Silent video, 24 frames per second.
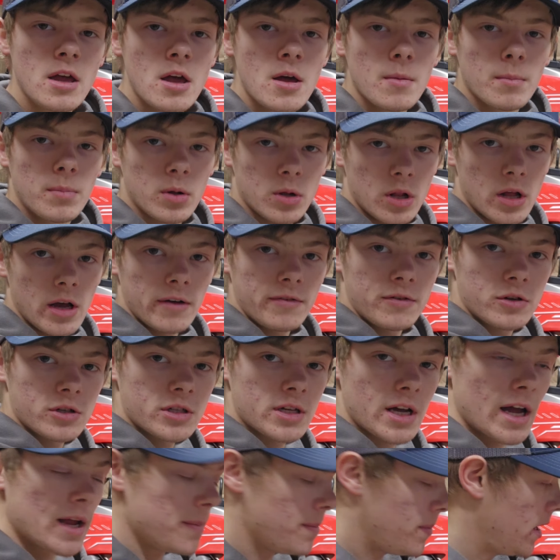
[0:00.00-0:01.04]
Pull off your
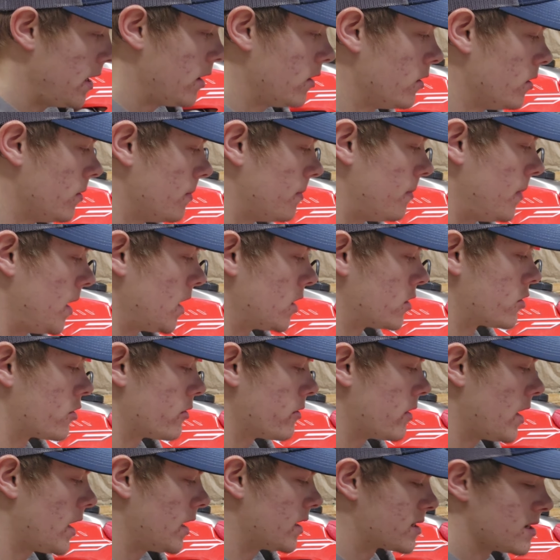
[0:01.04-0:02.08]
side panel. Make sure
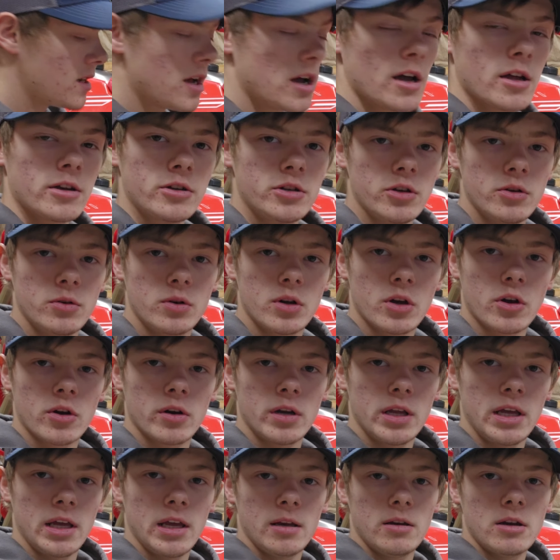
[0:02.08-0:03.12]
that it's not too
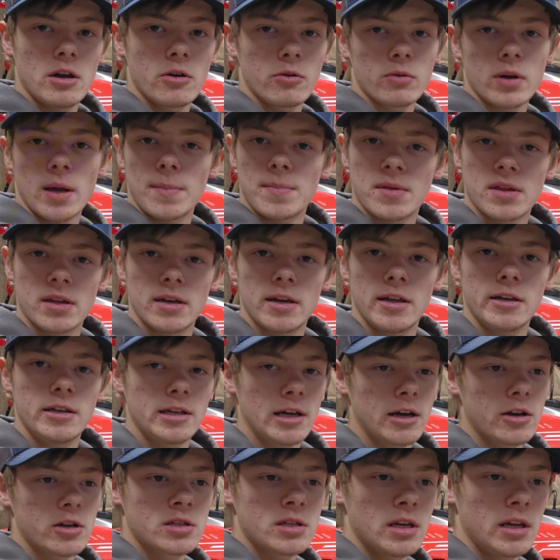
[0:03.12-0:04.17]
dirty, no rips in it,
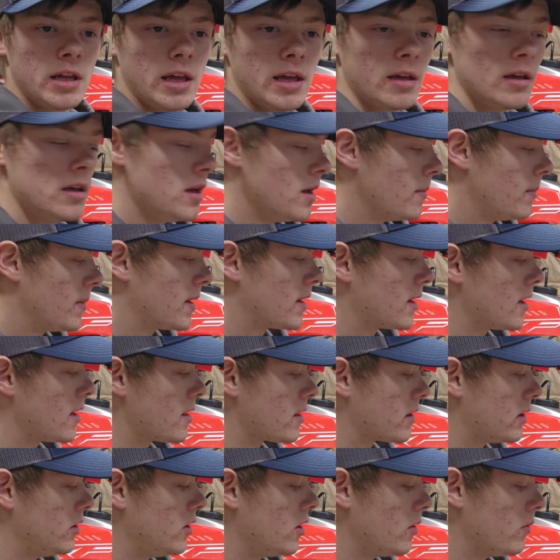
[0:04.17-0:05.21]
tears in it,
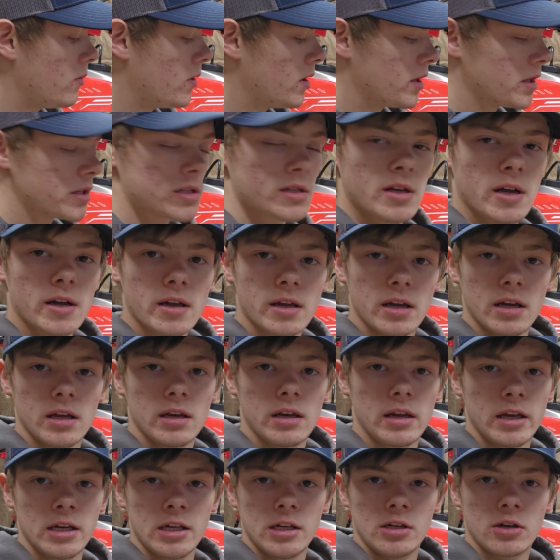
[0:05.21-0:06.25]
because you don't want to suck in
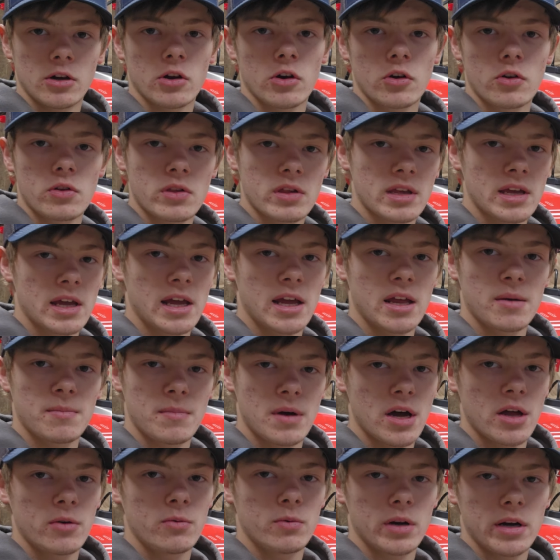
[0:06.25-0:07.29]
any dirt, sand,
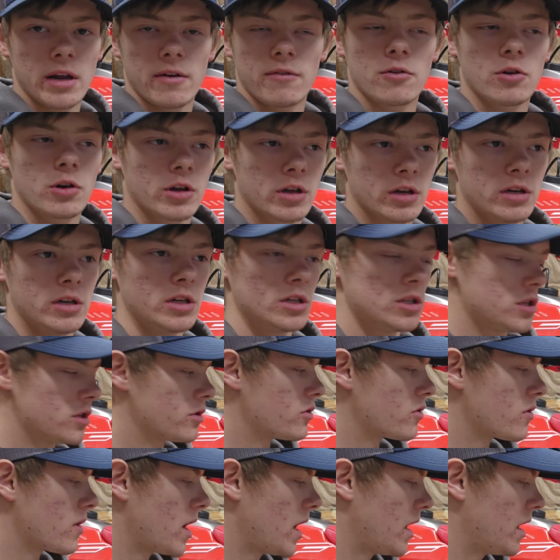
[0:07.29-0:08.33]
mud, whatever conditions
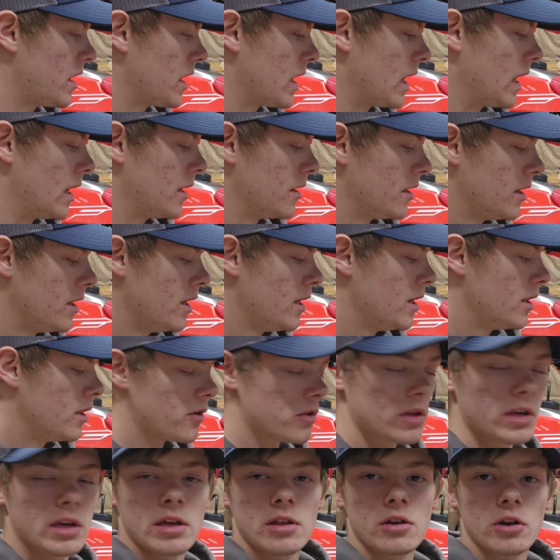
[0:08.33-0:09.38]
you're riding in. Those
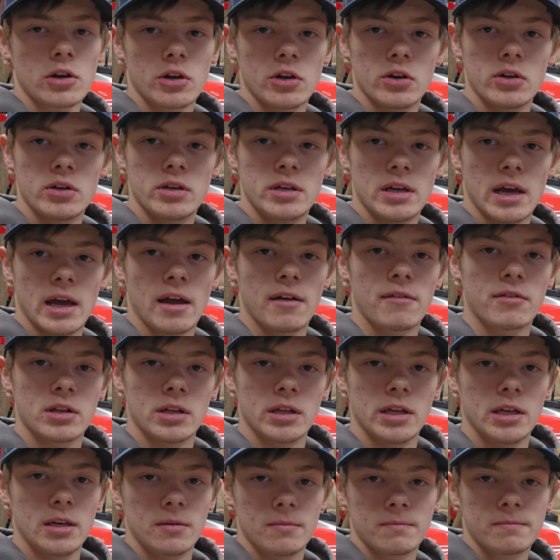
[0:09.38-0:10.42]
things are good to have
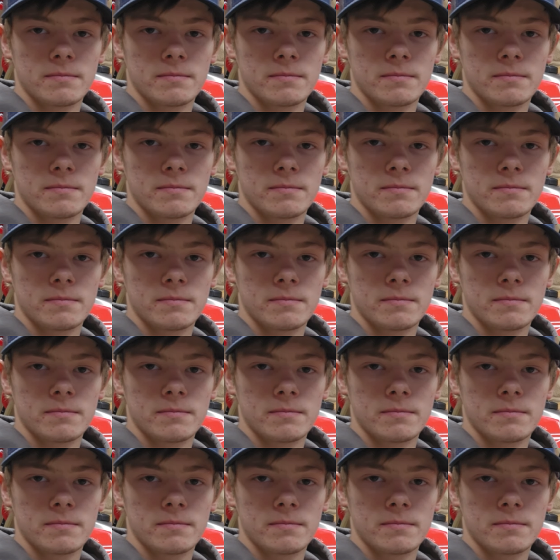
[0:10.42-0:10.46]
clean.